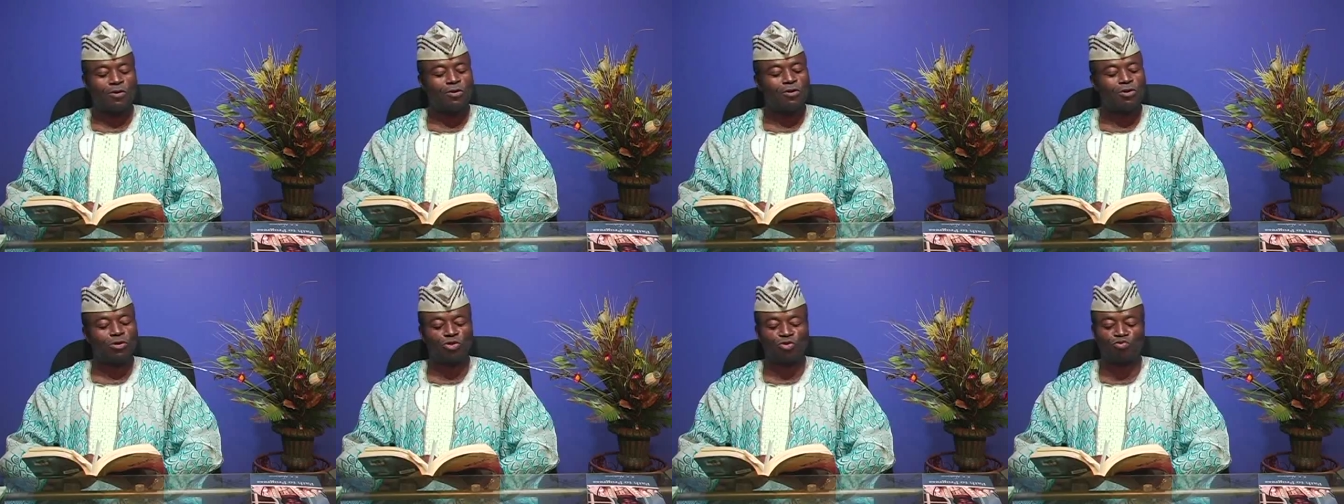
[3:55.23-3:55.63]

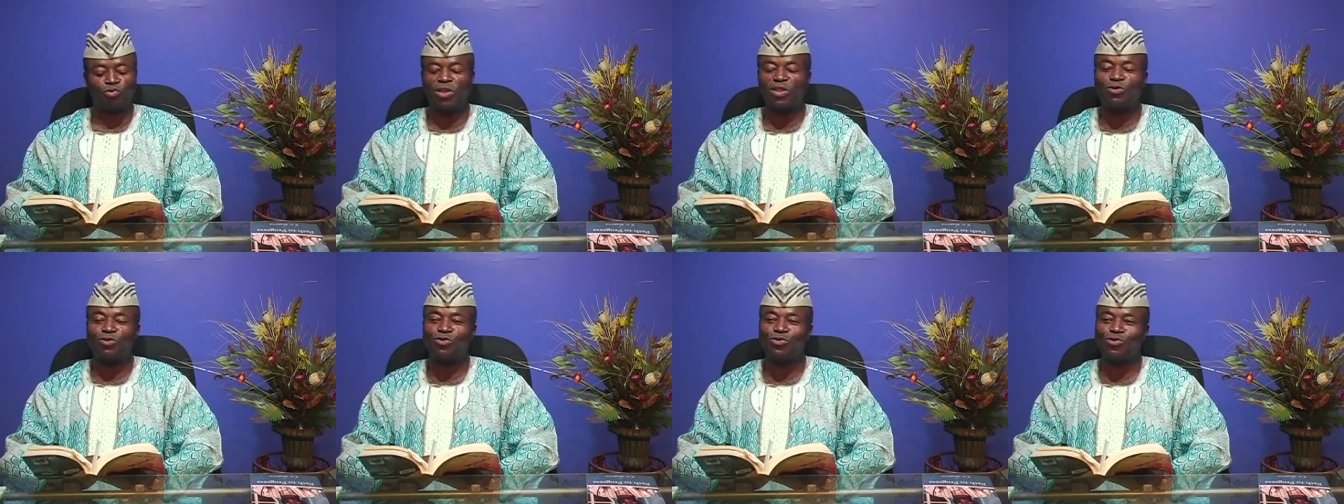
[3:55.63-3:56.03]
Oh
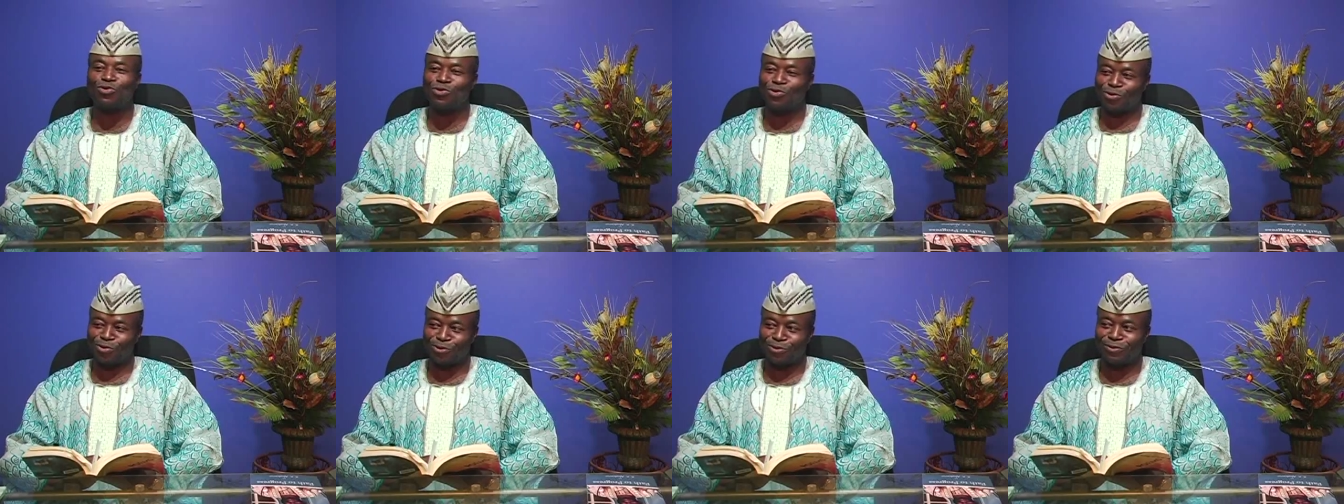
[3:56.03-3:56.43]
sweet
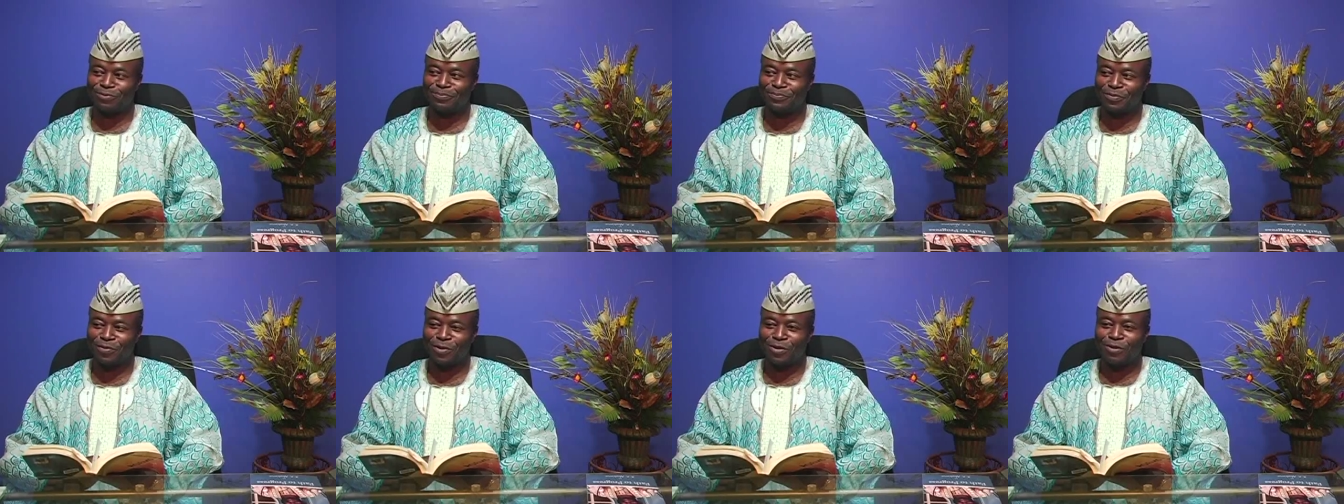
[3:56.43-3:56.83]
Uhuru,
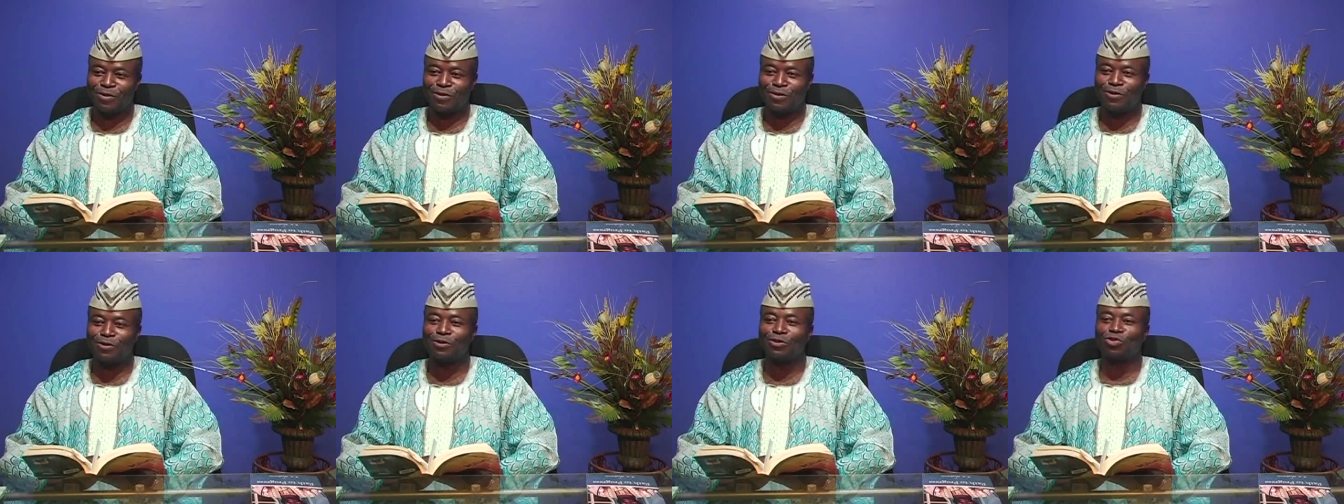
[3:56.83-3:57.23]

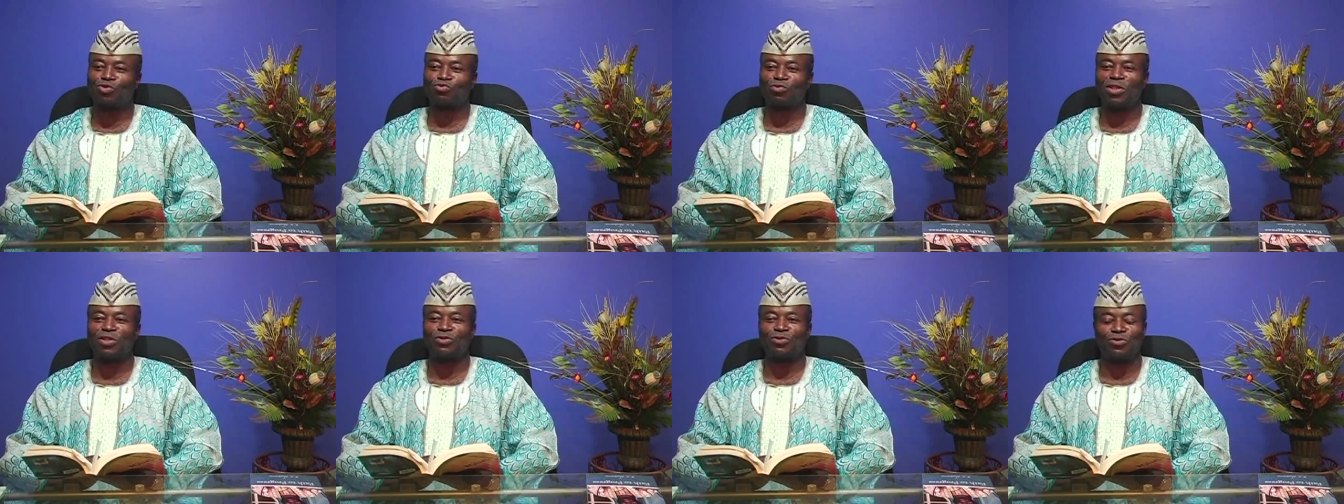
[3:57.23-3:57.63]
oh
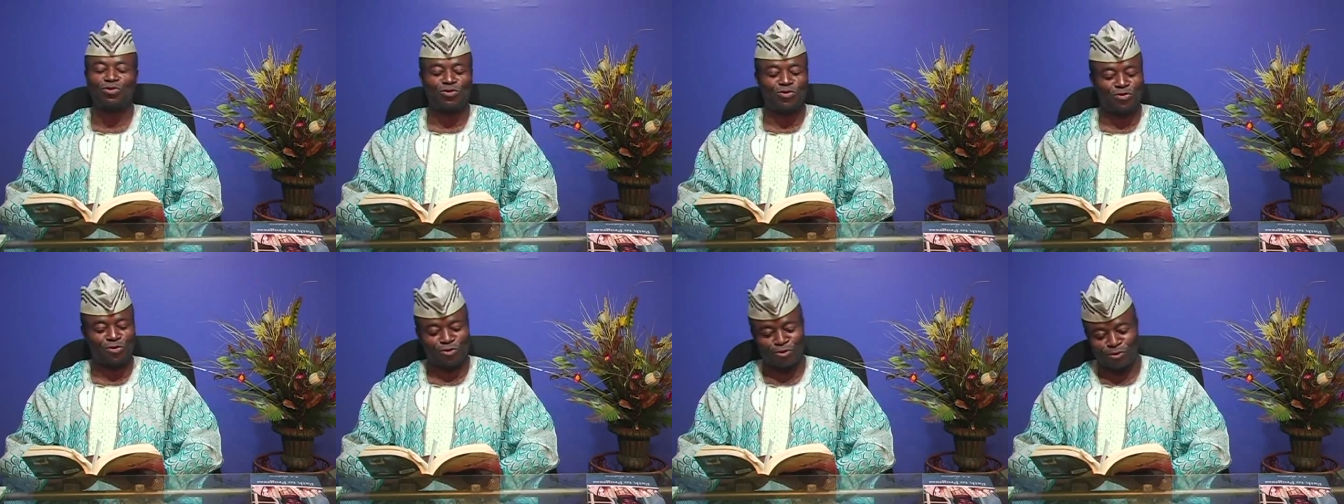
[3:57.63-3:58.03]
sweet
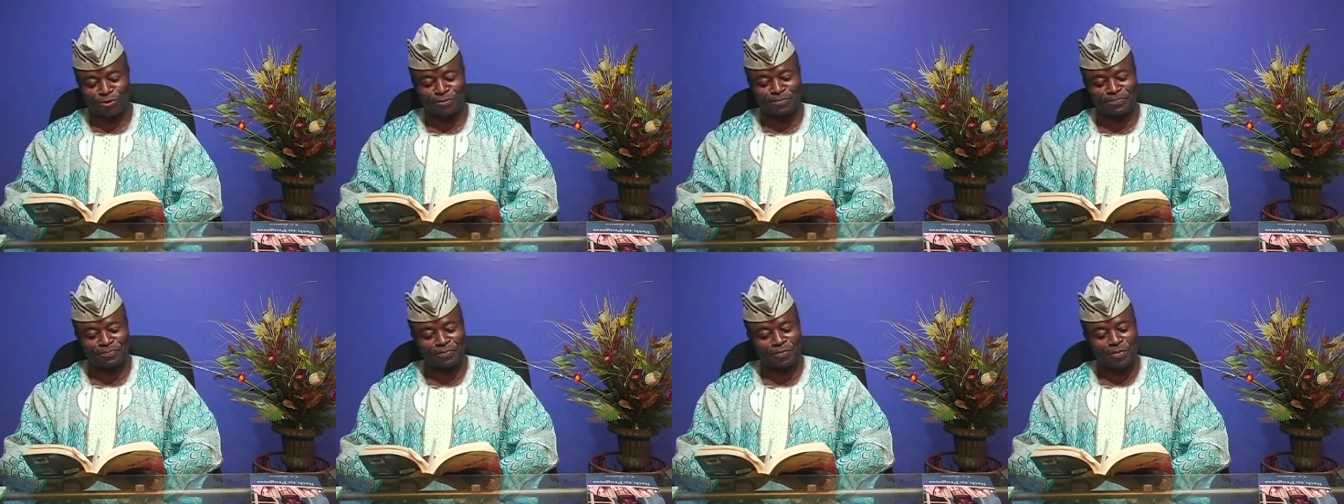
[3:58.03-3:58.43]
Uhuru,
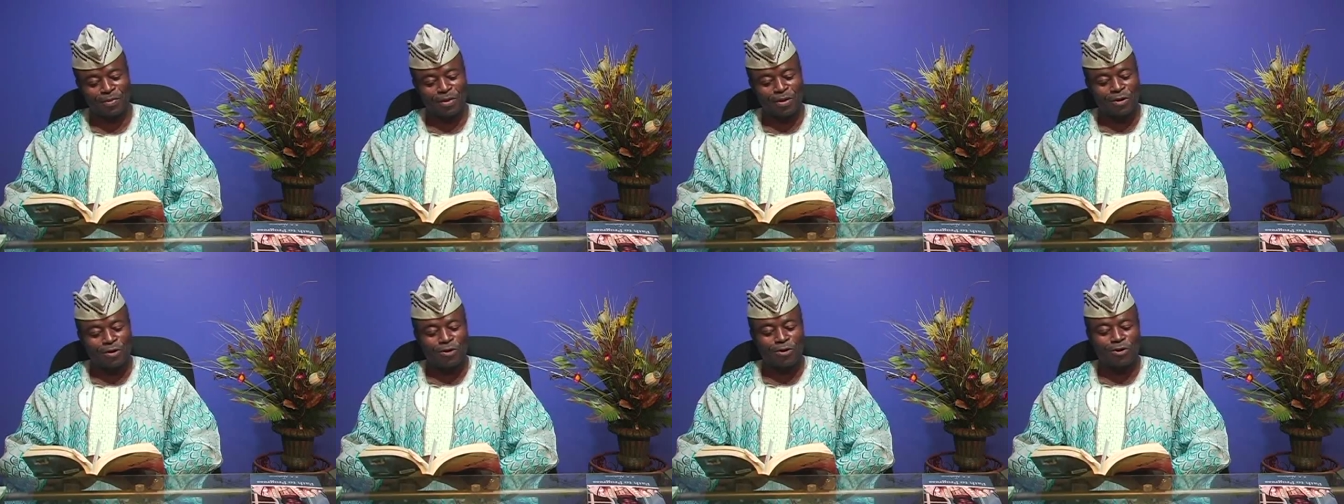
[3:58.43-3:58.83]

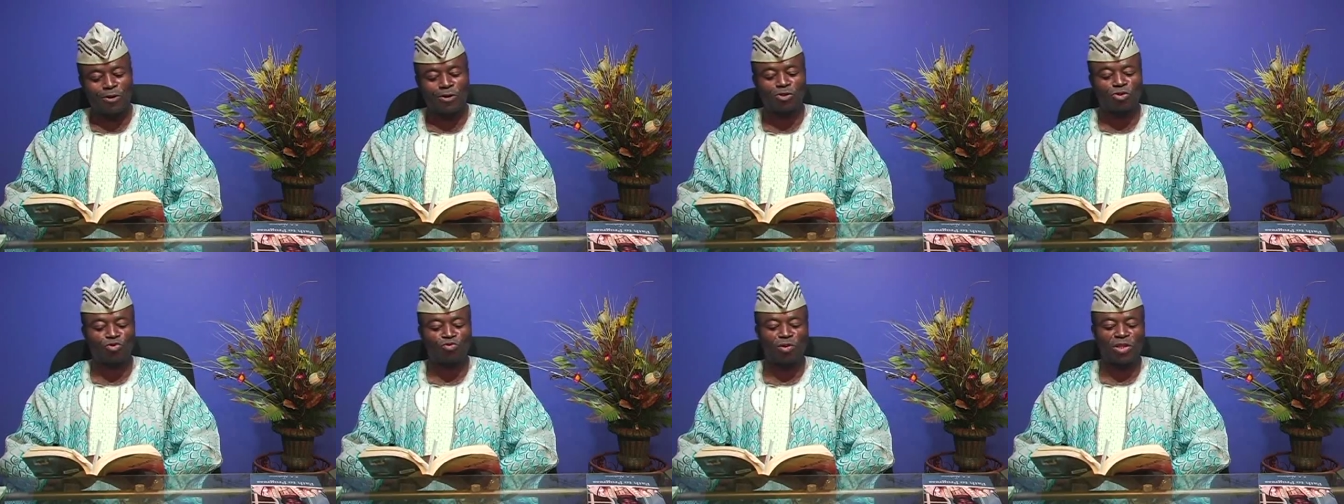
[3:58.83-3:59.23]

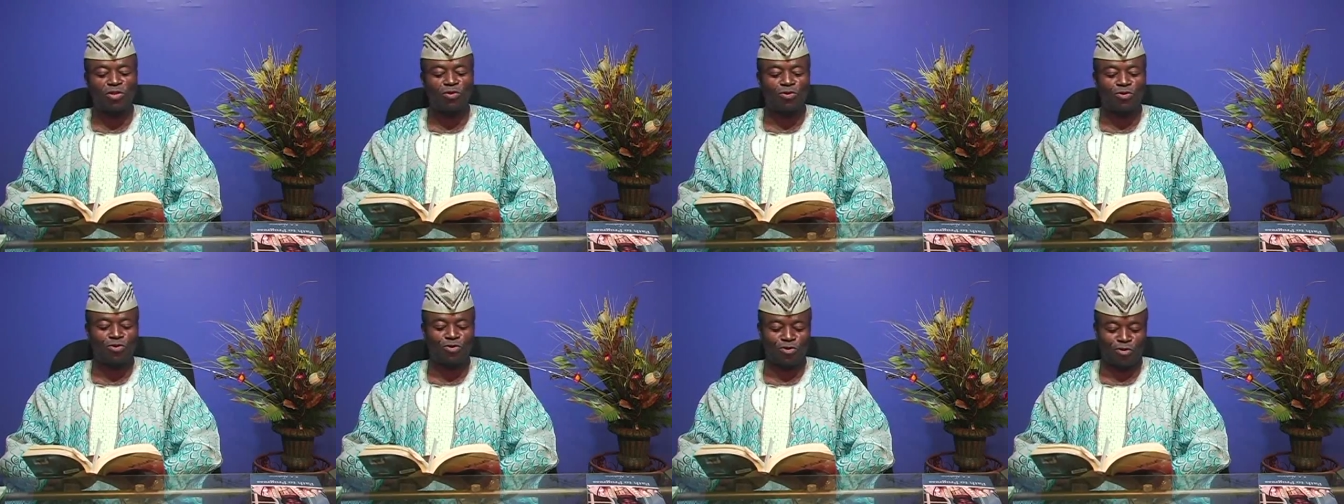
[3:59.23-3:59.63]
oh
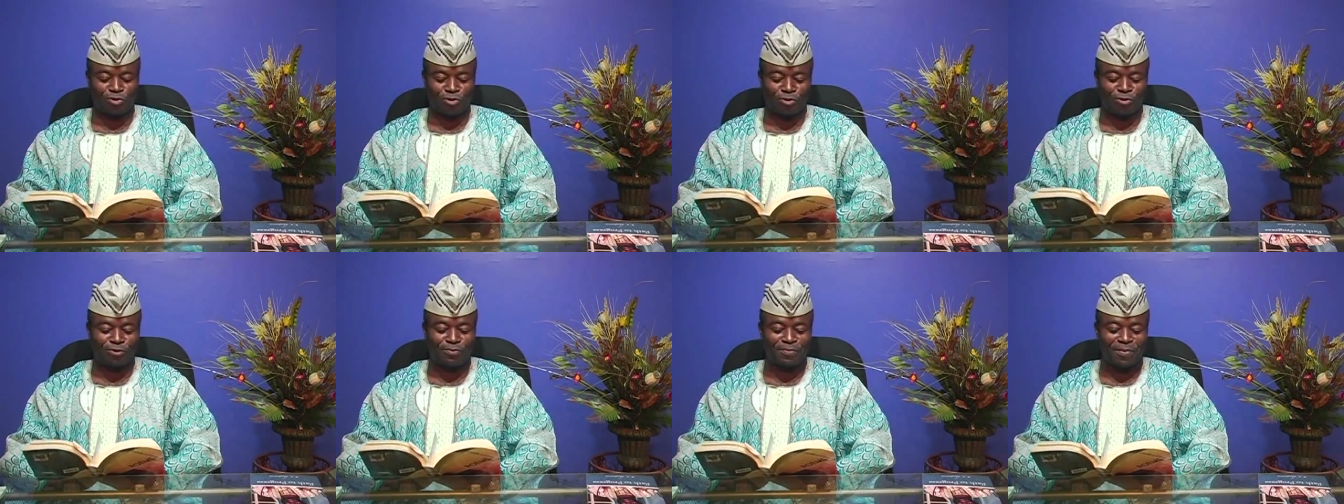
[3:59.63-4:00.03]
sweet
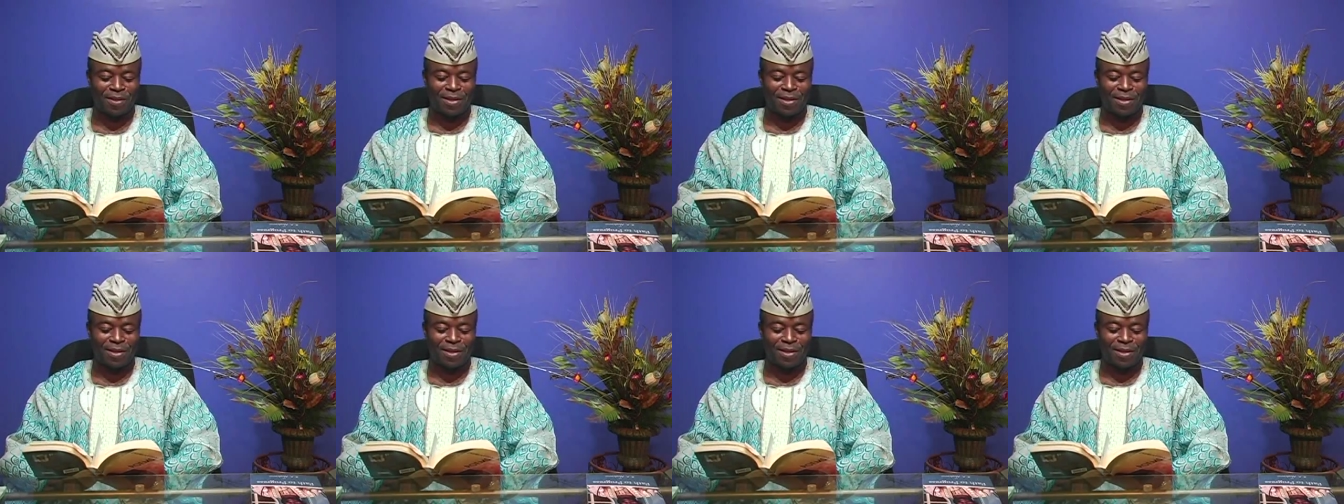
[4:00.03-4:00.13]
Uhuru